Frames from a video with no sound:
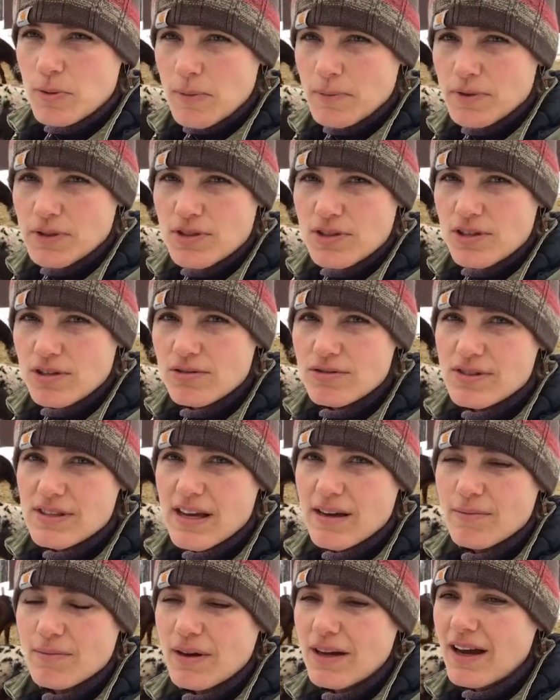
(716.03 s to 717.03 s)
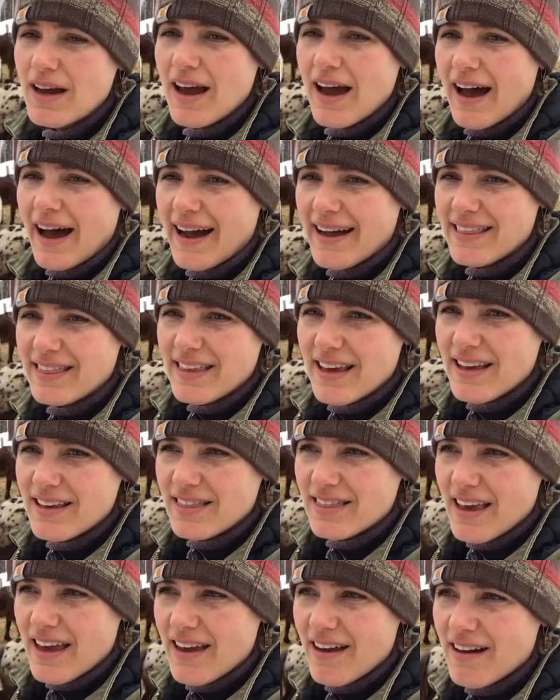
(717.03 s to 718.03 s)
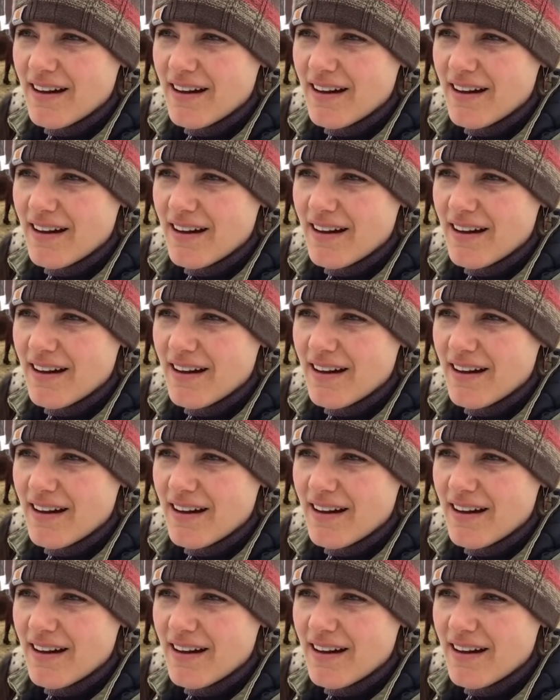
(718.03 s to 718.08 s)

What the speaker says: people to use them. I think they